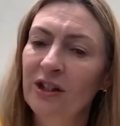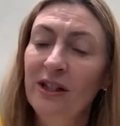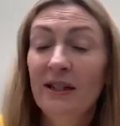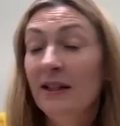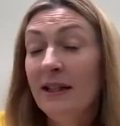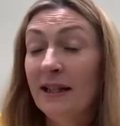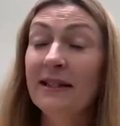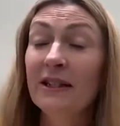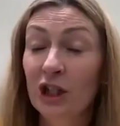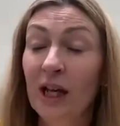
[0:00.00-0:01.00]
And it
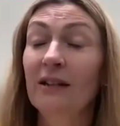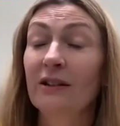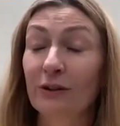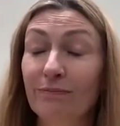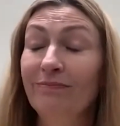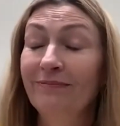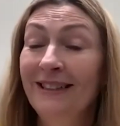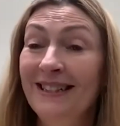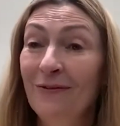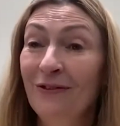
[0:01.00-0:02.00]
is a challenge.
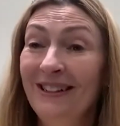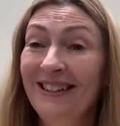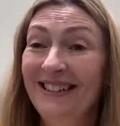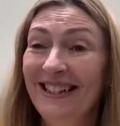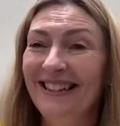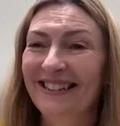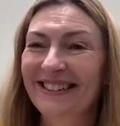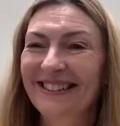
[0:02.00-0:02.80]
It's definitely a challenge.